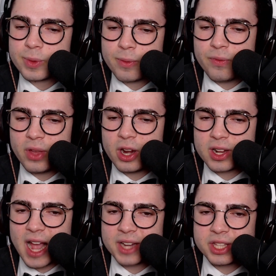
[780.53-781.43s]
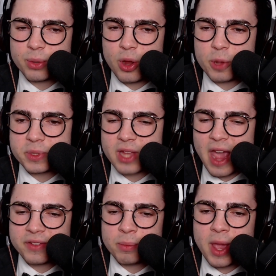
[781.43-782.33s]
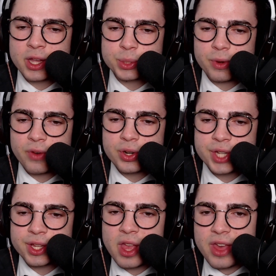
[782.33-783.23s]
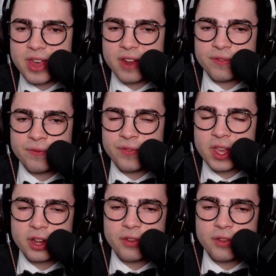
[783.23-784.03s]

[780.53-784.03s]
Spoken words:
Flair got to the ropes after Michaels reversing that figure